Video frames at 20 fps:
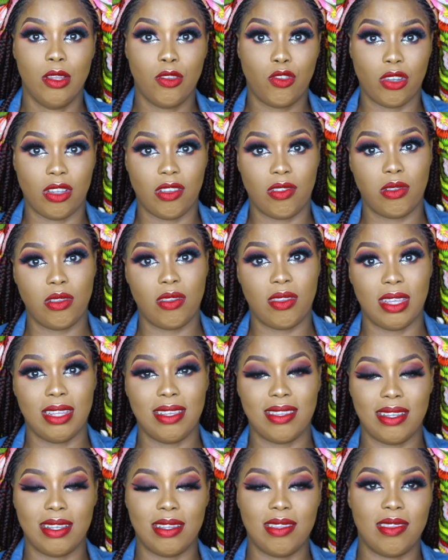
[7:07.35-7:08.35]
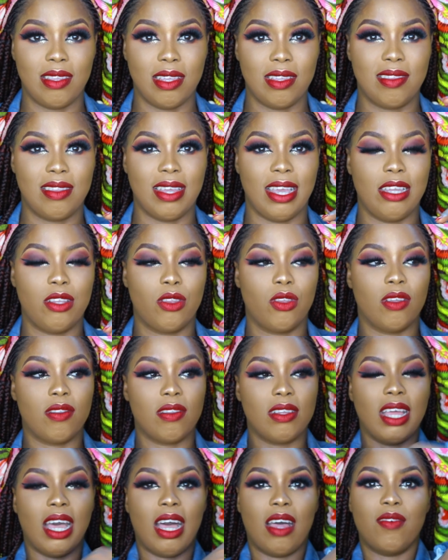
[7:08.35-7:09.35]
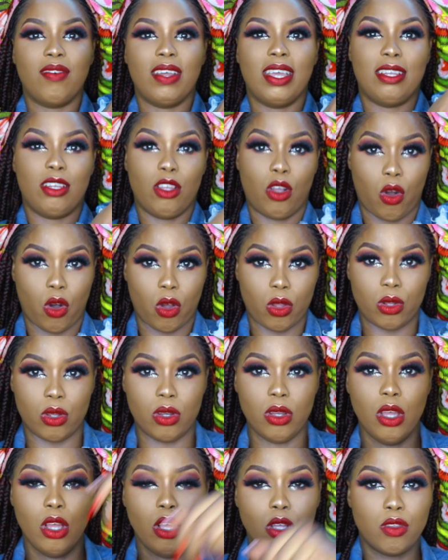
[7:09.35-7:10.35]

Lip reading: Translucent in the sense that it doesn't have any color,